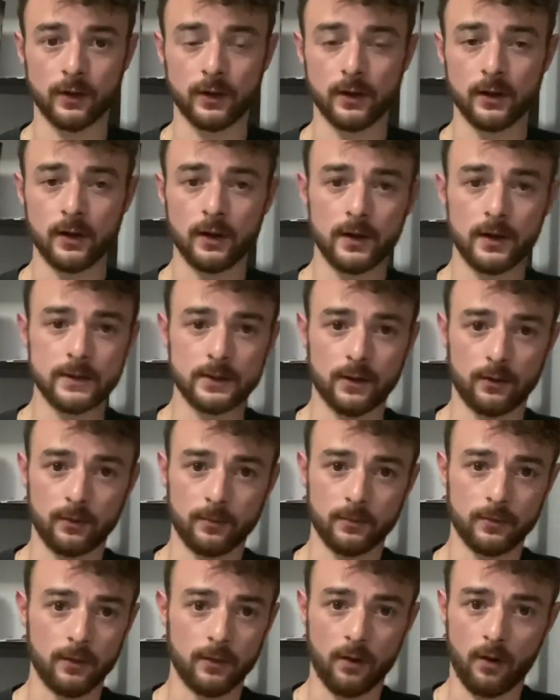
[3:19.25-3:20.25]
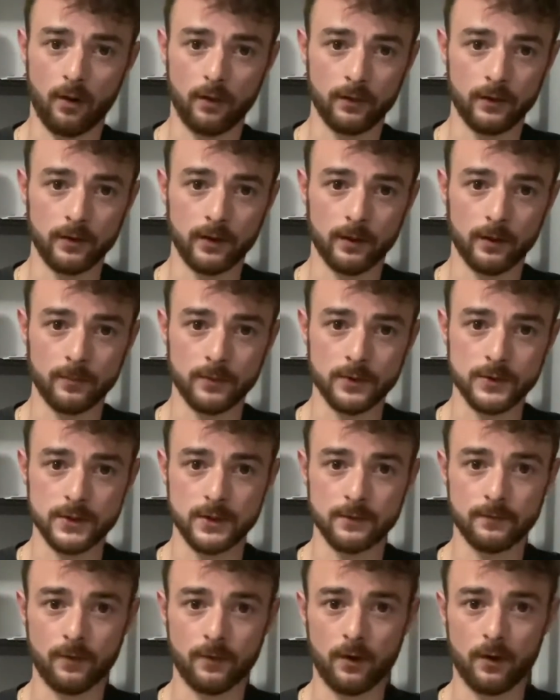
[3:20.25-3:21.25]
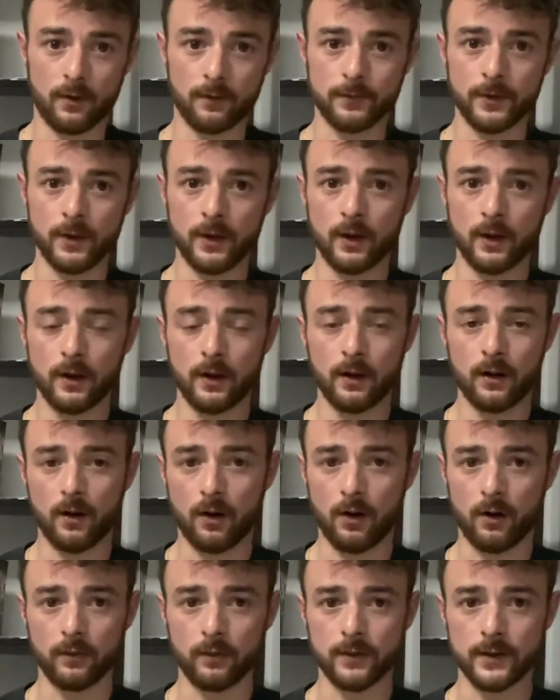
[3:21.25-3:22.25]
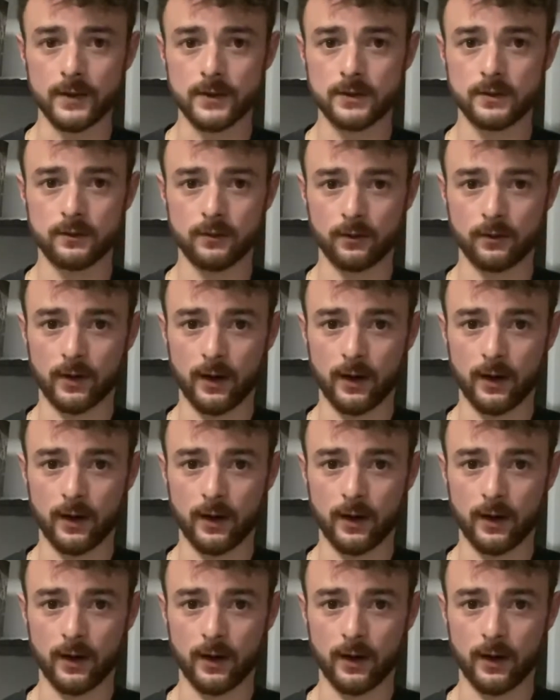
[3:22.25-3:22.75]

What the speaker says: tell them all the numbers involved, all this, okay?